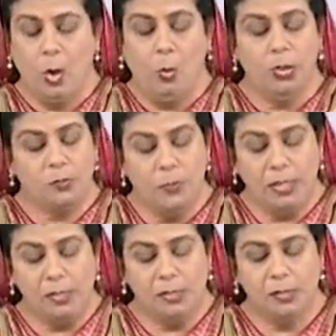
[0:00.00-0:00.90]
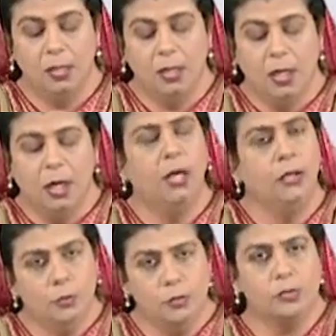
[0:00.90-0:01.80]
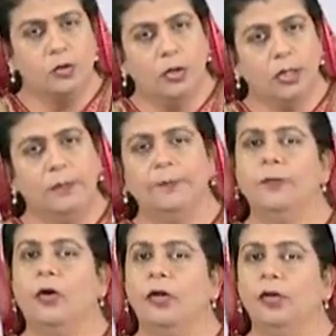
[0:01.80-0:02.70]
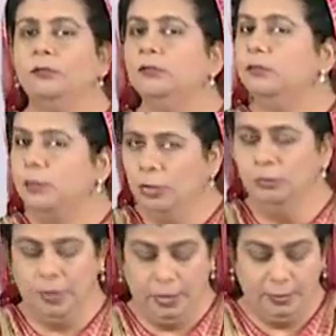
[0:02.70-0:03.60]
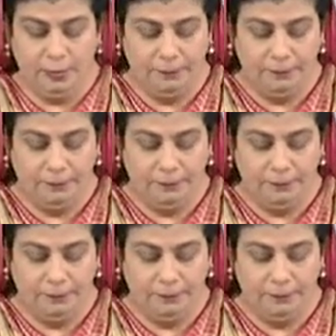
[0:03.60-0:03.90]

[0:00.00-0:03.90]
which means a new story or a new thing.